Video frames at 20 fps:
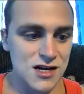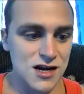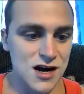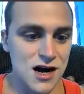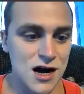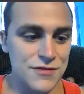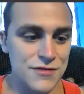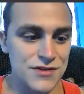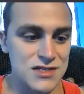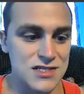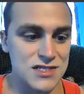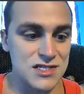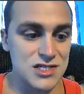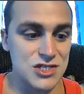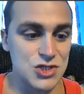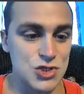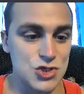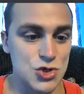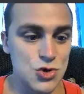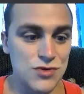Uh, this
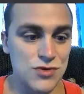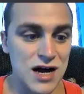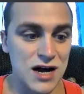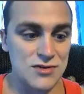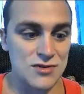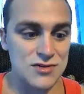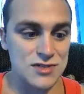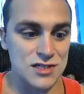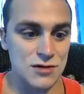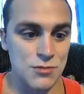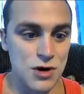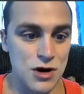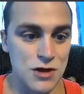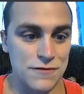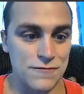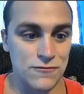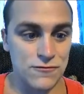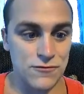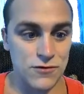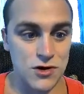is two thousand dollars a
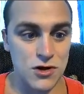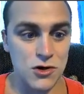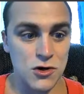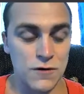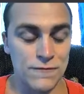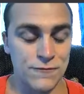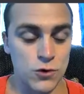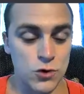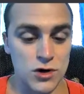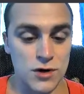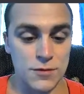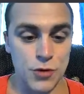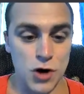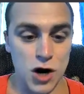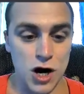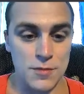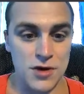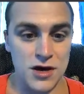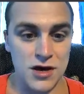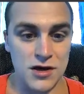month for an
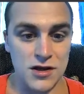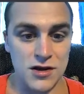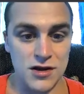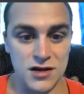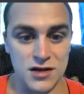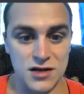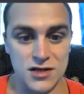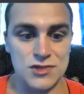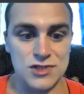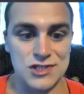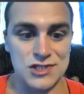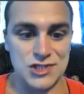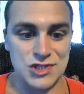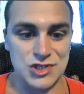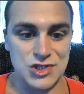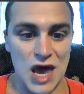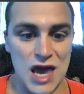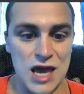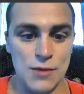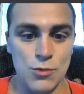apartment.
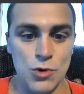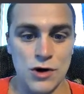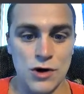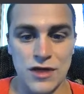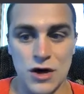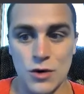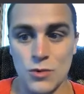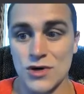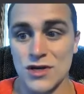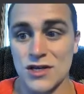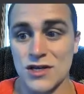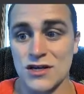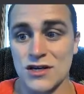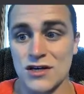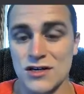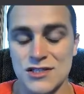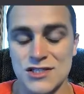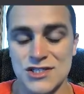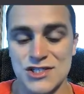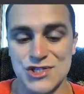Same one that we
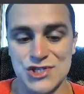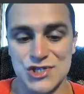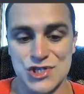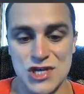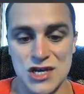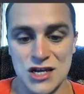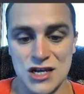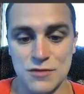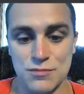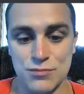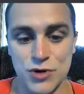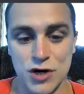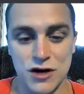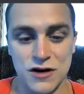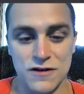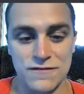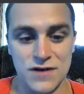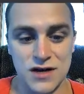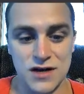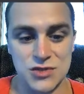seen
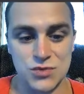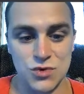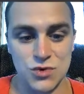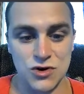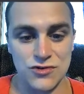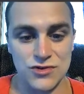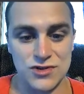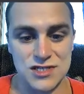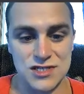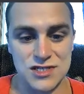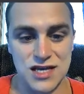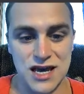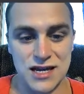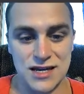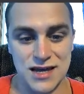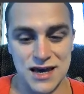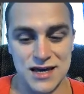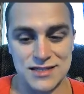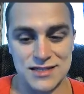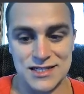above as well. This is
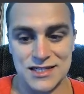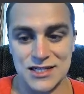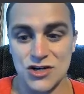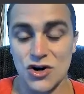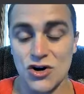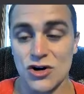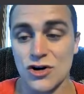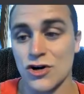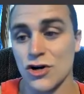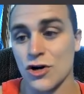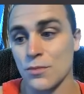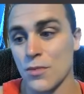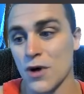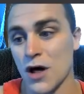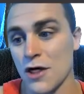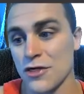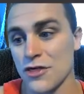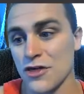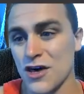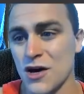eighteen hundred dollars a
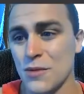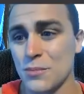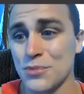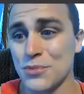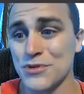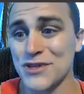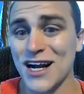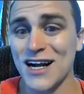month. But